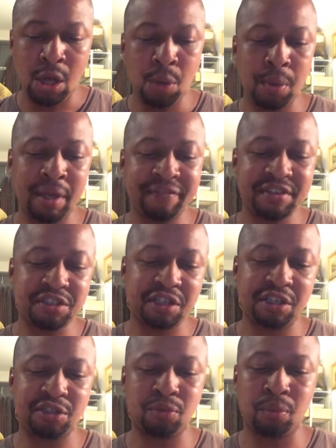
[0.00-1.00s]
We have
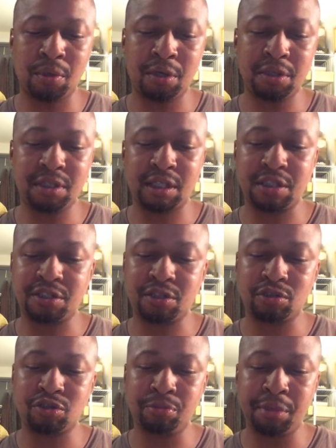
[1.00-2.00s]
exchanged words on the
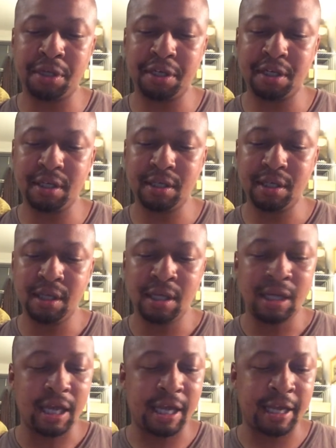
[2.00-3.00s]
social media,
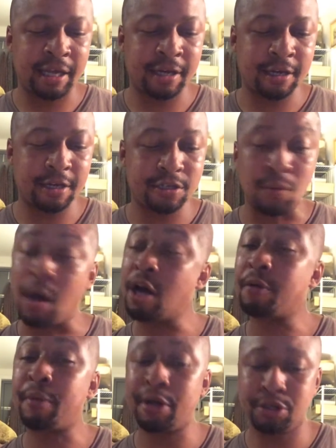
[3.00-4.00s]
and to
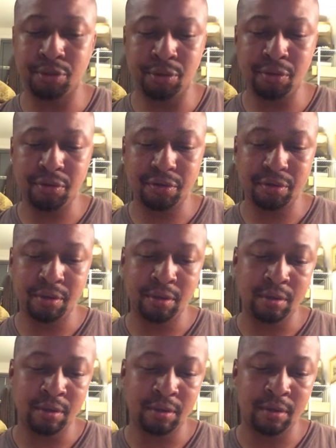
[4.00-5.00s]
honor my truth,
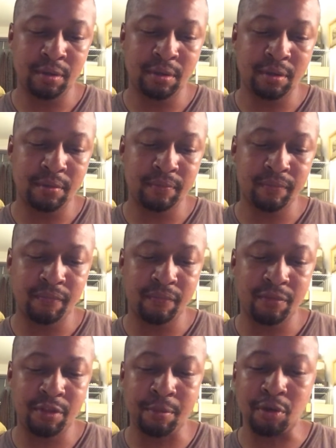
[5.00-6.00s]

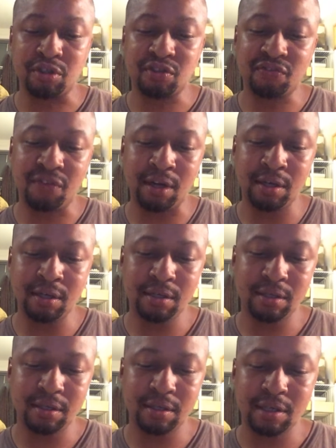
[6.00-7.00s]
the most fun,
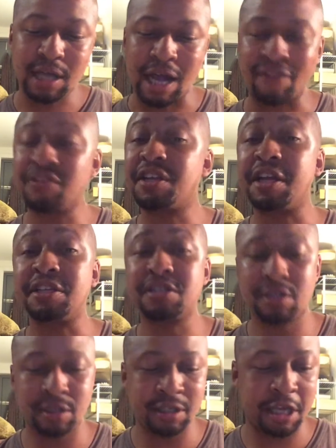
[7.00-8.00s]

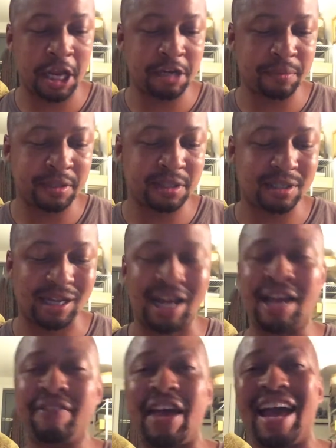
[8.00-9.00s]
confrontational engagements
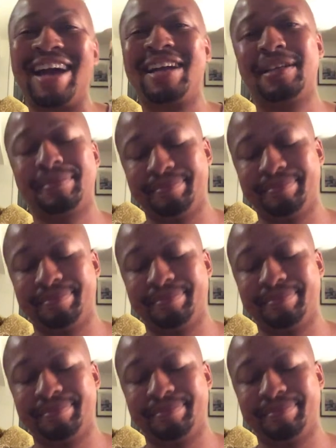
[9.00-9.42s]
I have had.